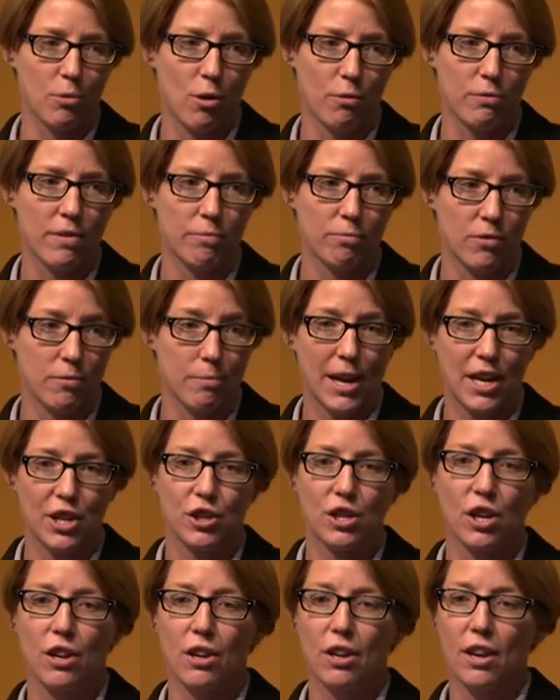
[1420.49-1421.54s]
of
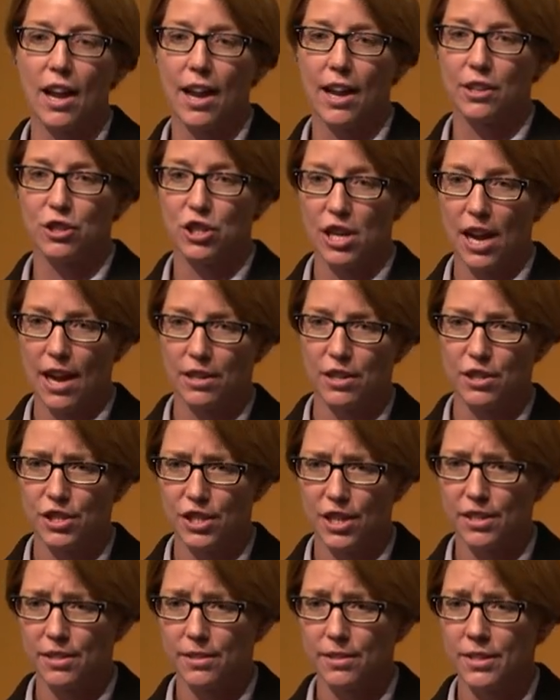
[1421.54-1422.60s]
information and
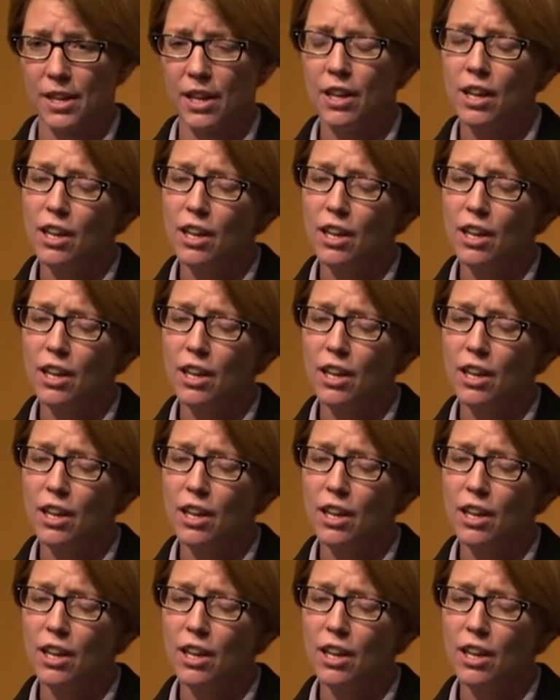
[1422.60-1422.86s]
challenges,